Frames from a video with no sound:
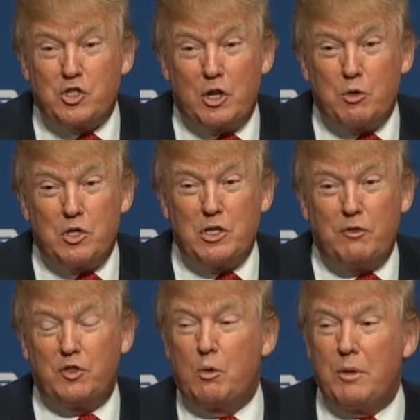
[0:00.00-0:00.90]
because I
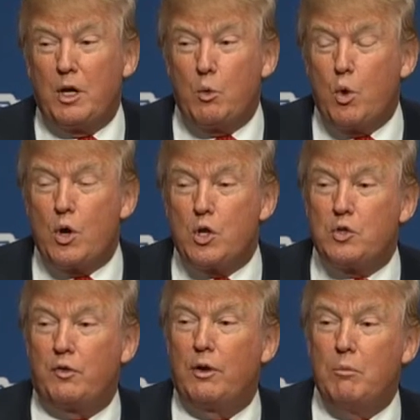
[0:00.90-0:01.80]
receive so many
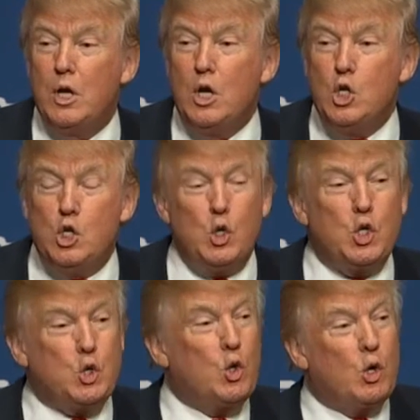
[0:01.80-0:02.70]
awards from
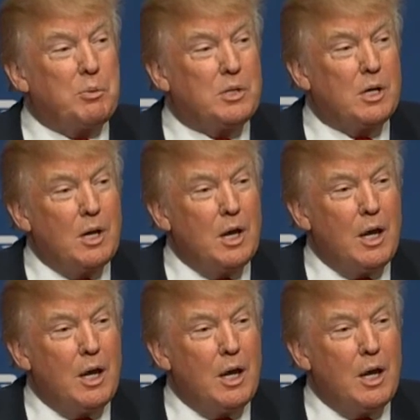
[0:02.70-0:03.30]
Jewish groups,